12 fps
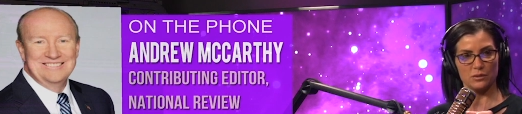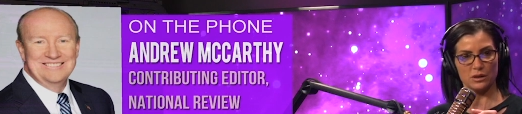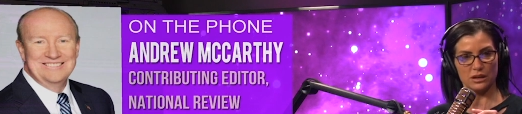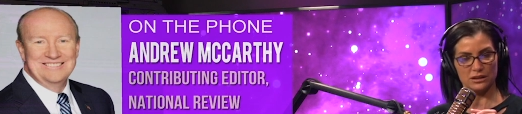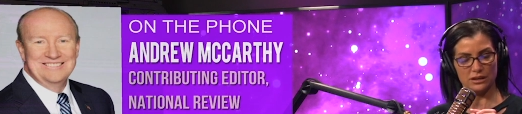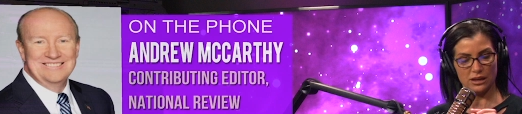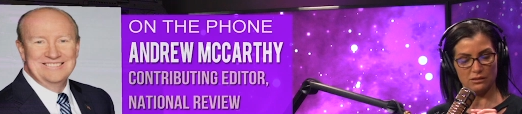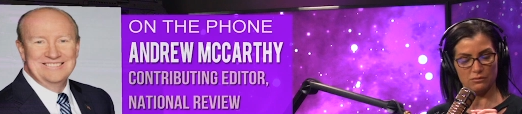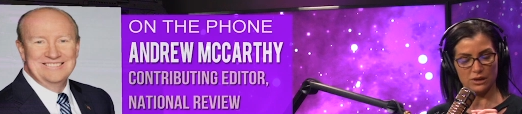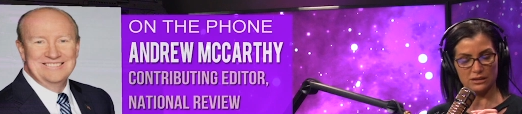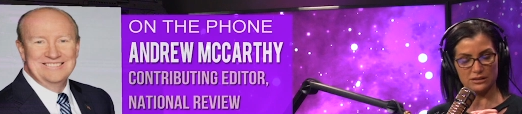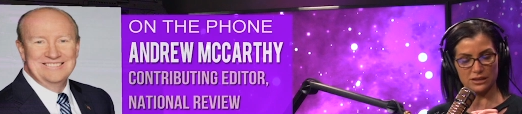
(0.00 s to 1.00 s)

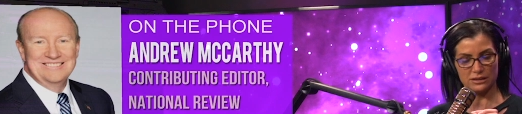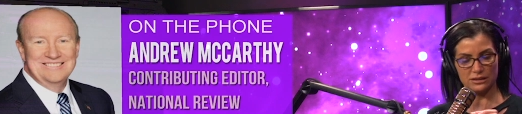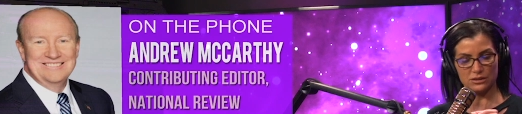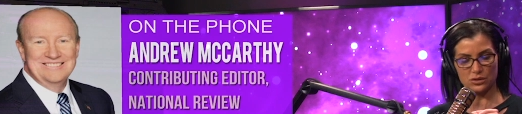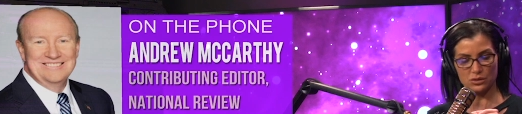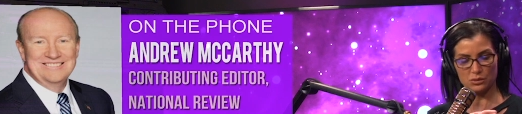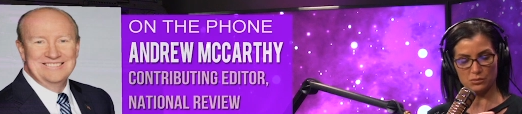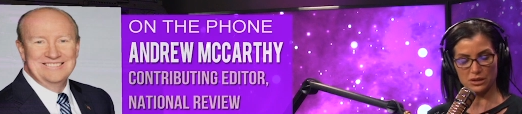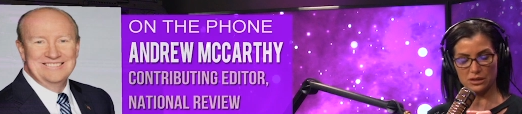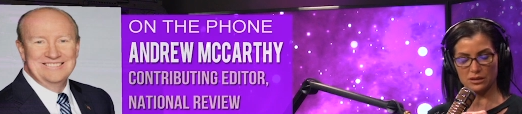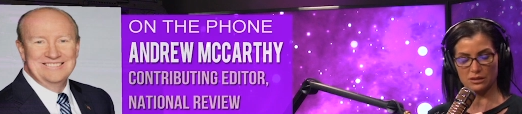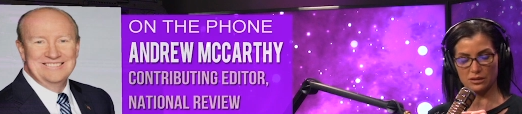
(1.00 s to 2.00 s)
Speaker 1: Intended to
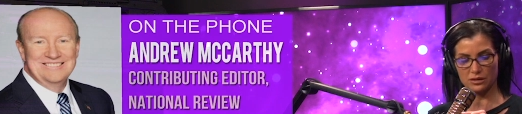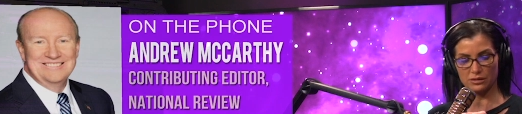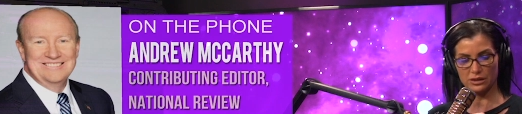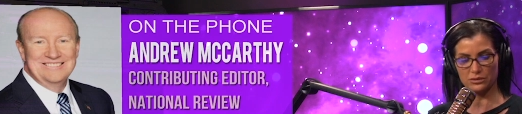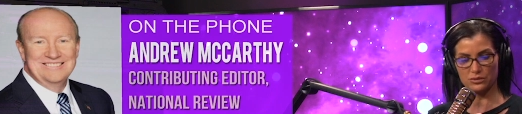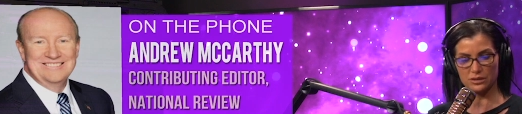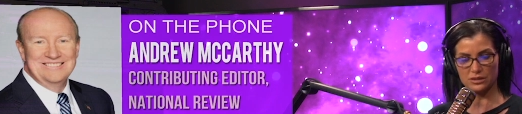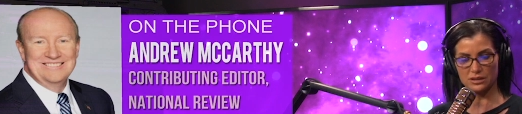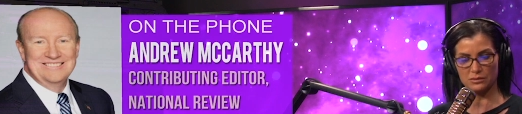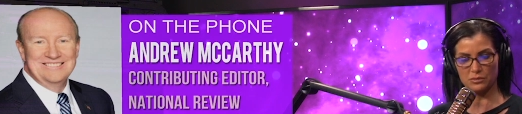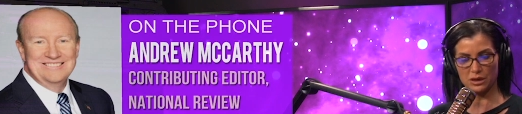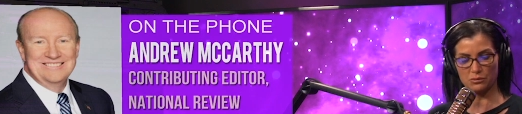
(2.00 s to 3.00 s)
pique your interest
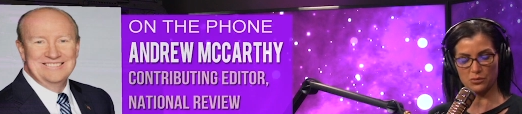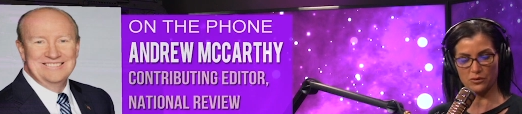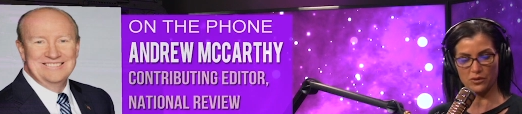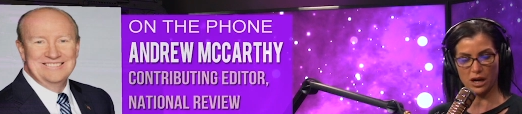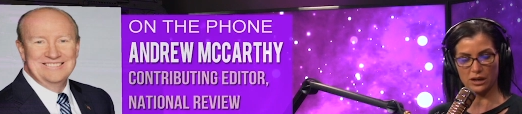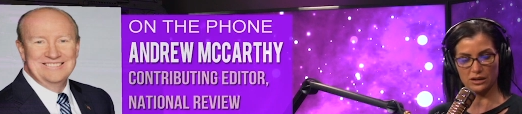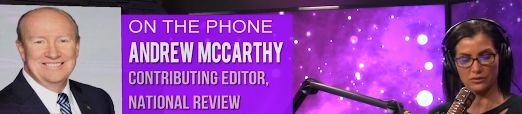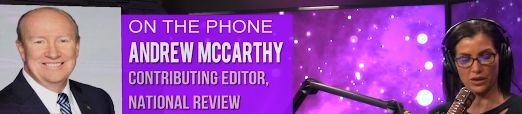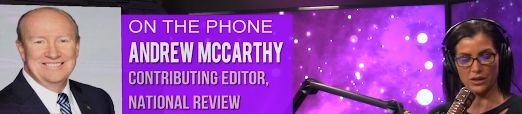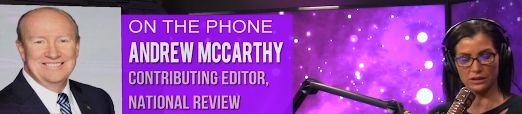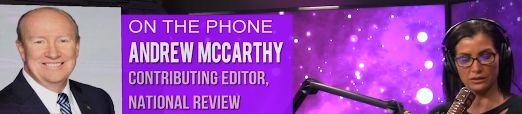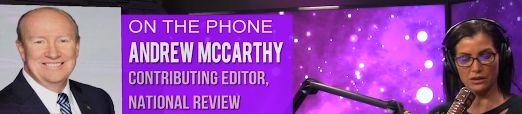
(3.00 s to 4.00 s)
and be provocative on
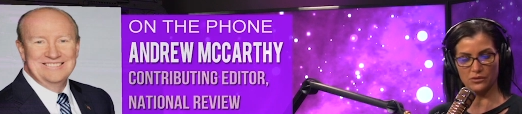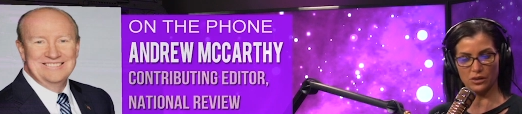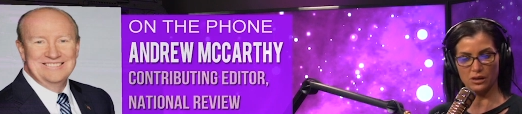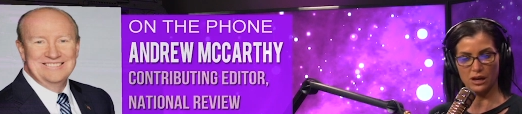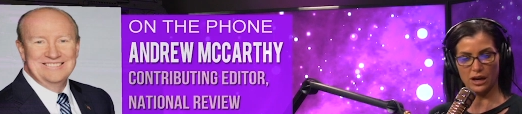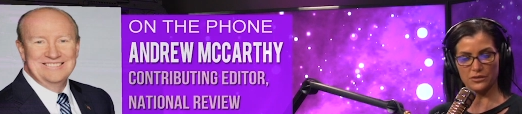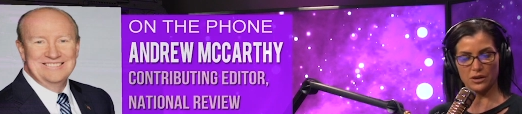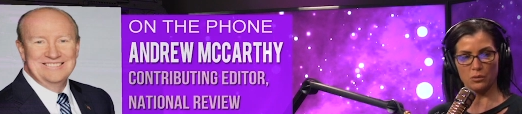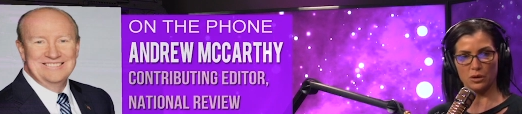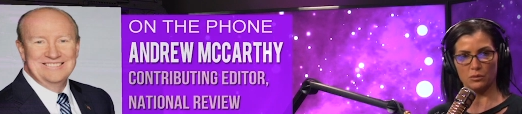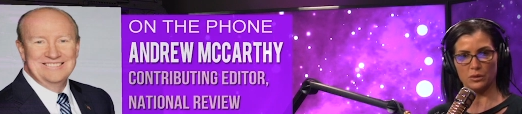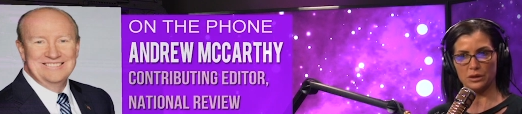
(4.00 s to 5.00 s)
that level. I thought,
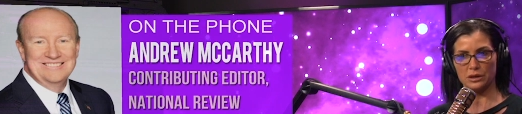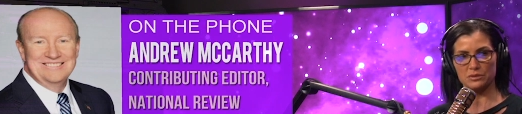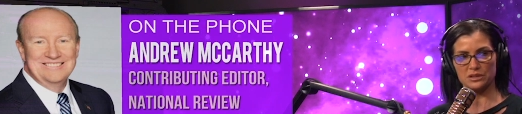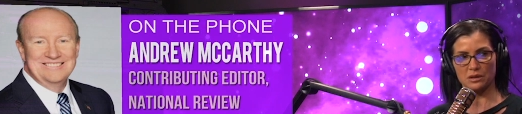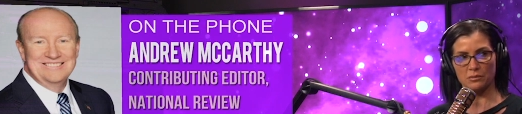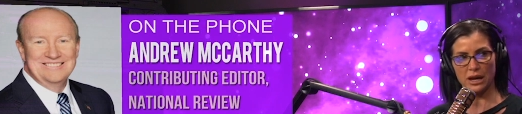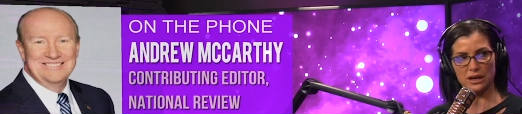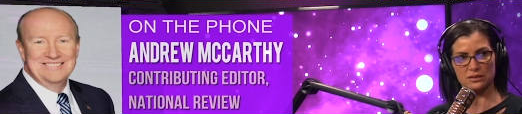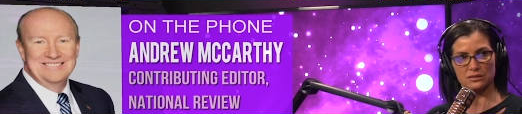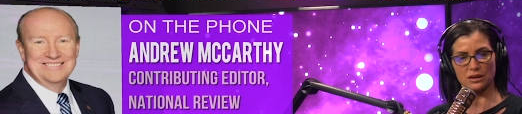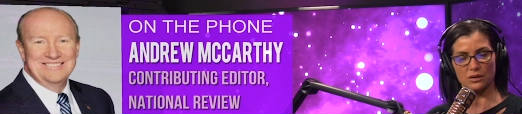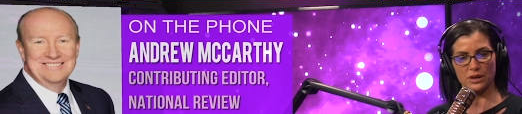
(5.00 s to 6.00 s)
well, he was
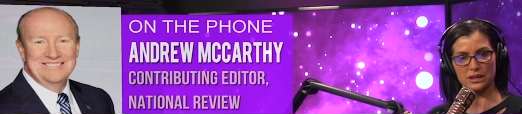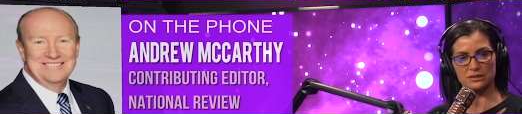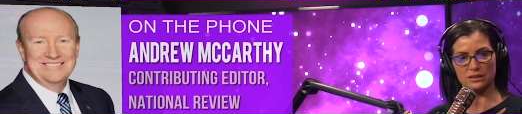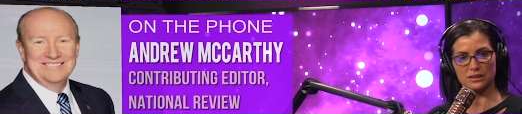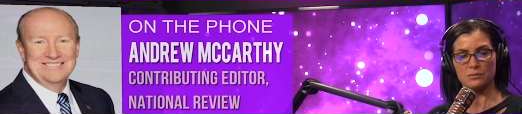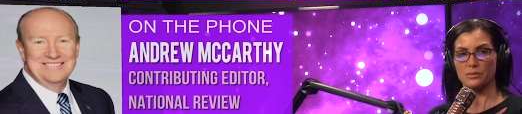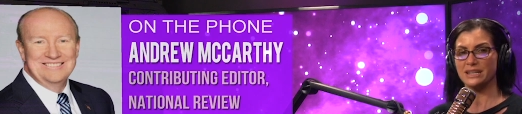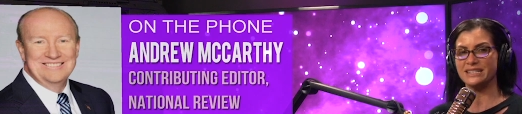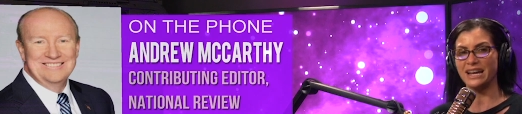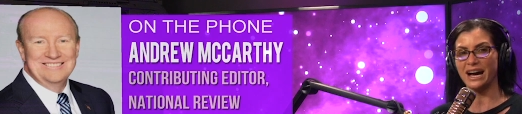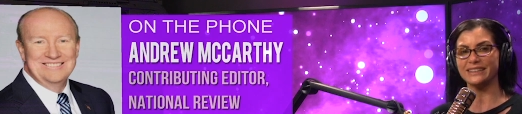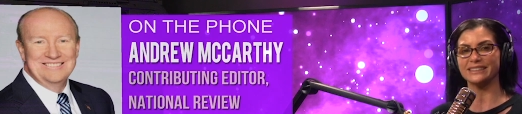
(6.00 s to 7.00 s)
unmasked, though. That's the thing. But
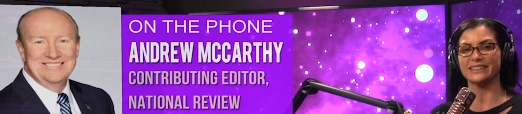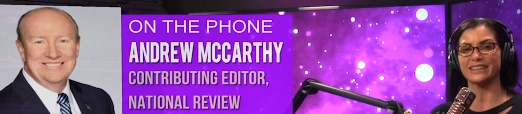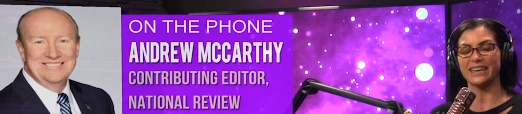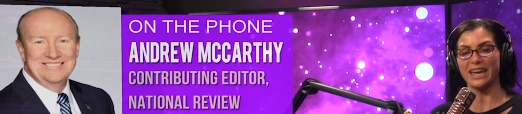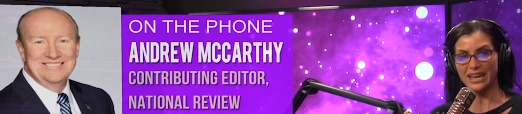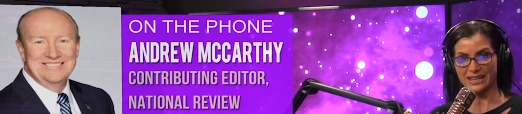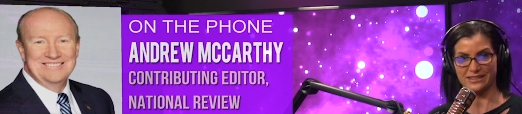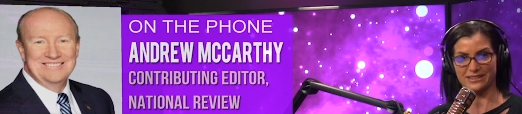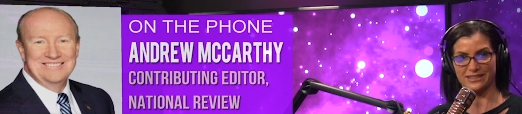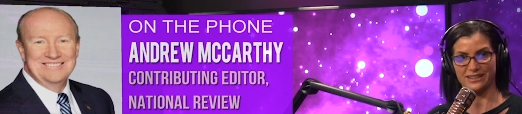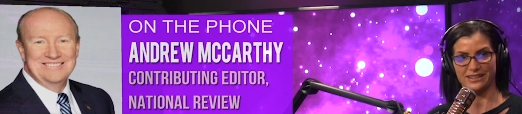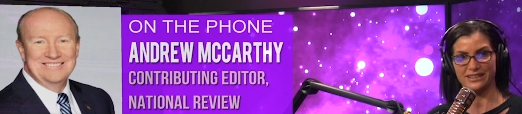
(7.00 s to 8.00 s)
not the
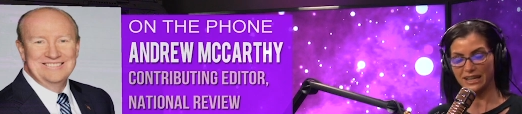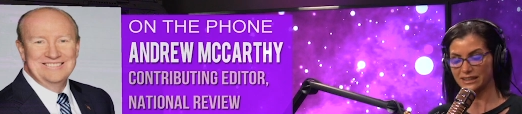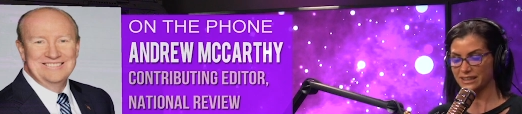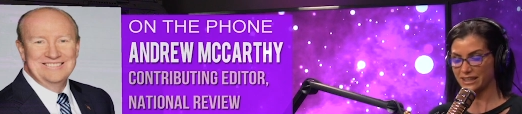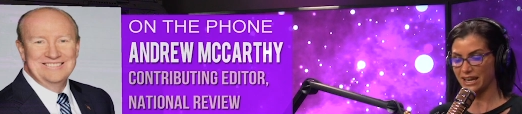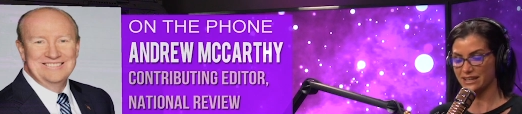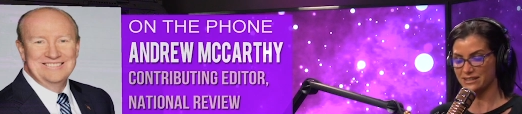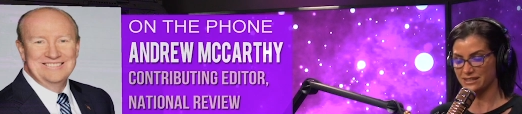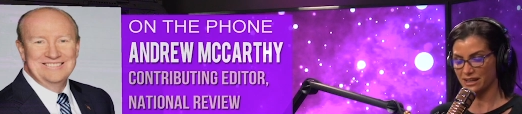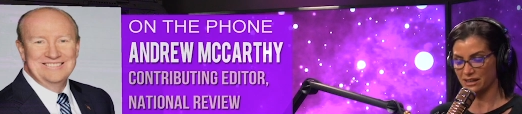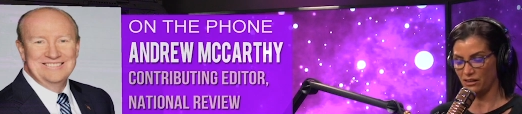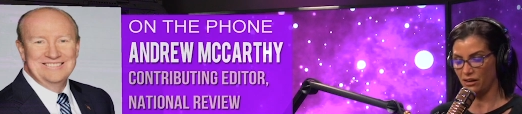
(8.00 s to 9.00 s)
case. Not the case
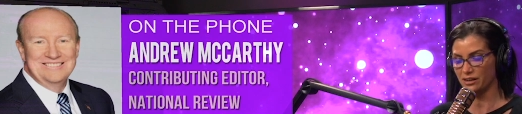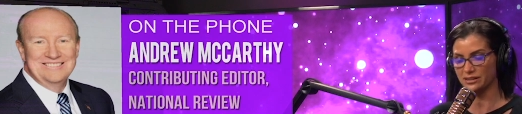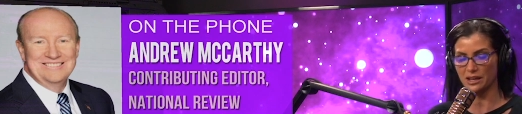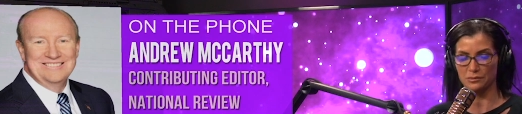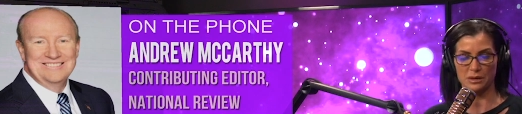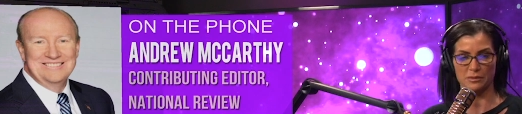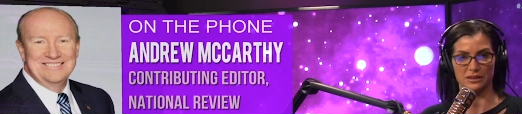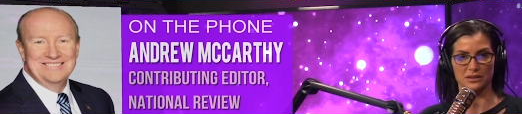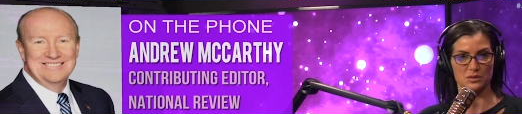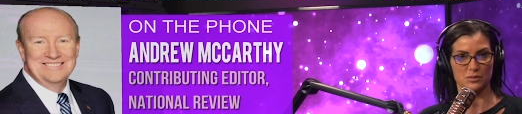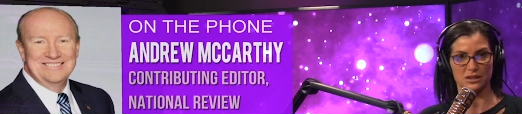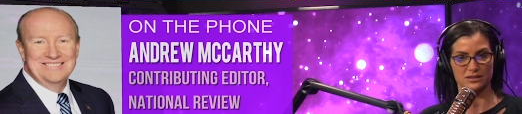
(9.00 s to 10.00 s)
at all. Tell me about
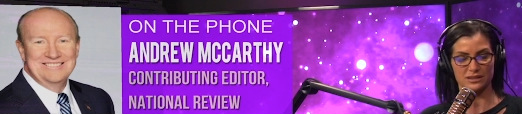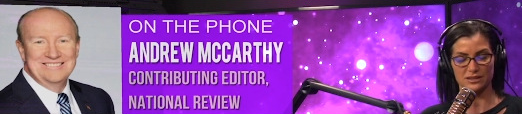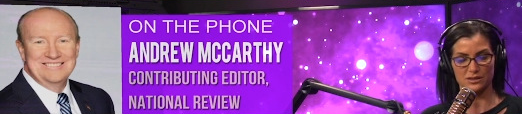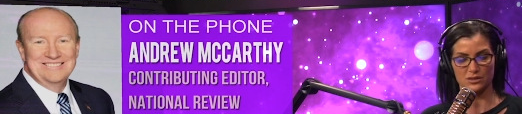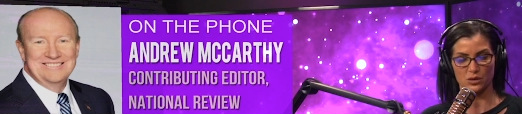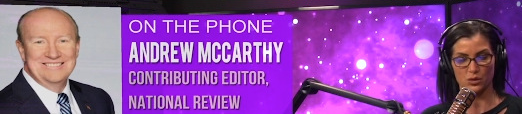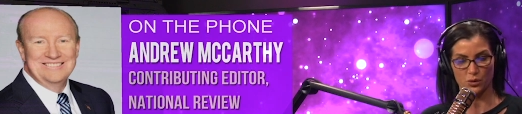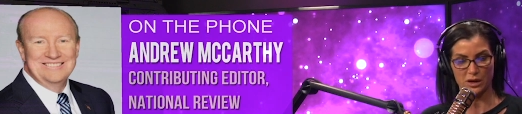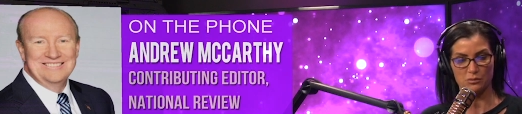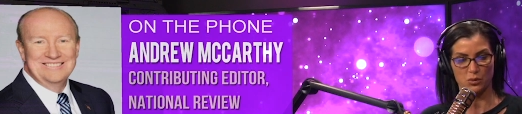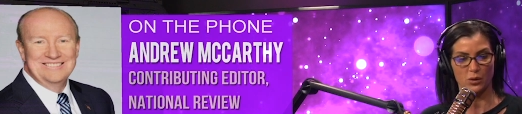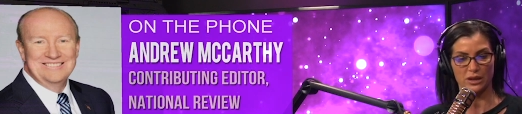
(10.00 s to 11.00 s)
this, because this is a
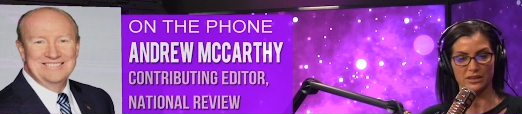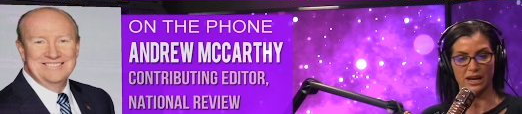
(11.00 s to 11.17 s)
great point